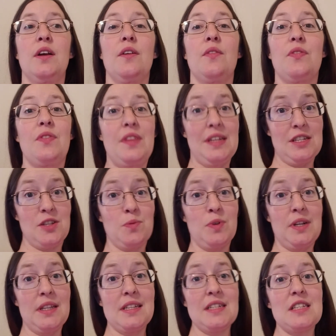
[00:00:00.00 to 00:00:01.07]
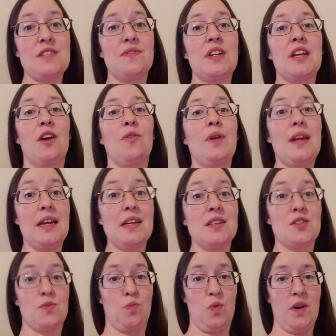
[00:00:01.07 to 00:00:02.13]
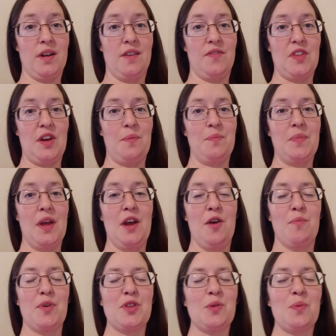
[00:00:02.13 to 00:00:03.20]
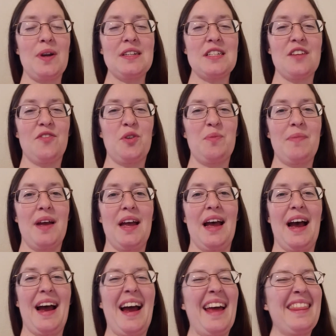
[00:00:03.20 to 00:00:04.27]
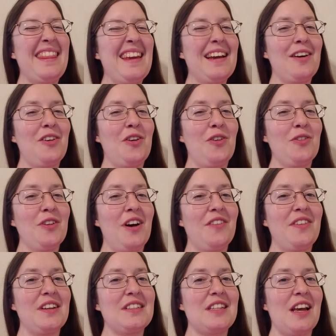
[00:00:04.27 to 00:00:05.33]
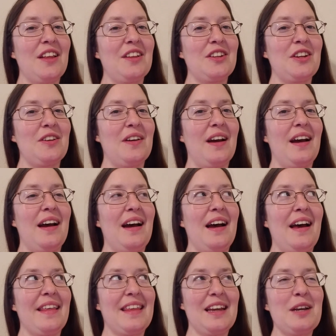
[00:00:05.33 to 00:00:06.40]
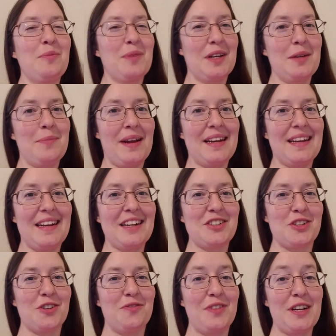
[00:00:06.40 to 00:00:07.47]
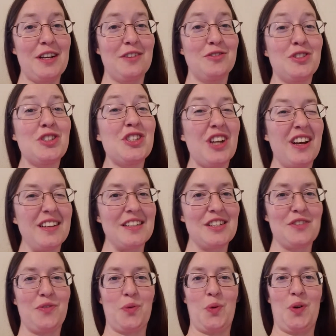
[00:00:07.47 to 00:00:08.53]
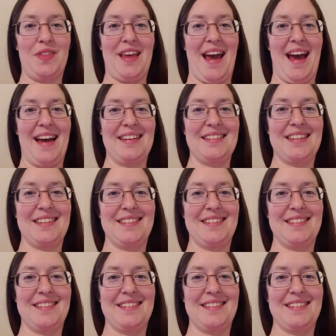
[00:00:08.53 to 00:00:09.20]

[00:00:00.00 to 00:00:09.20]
this one in this video is one of them, but the rest of them, I think I'll hold off on telling you. I think I'm going to make an extra video just for that.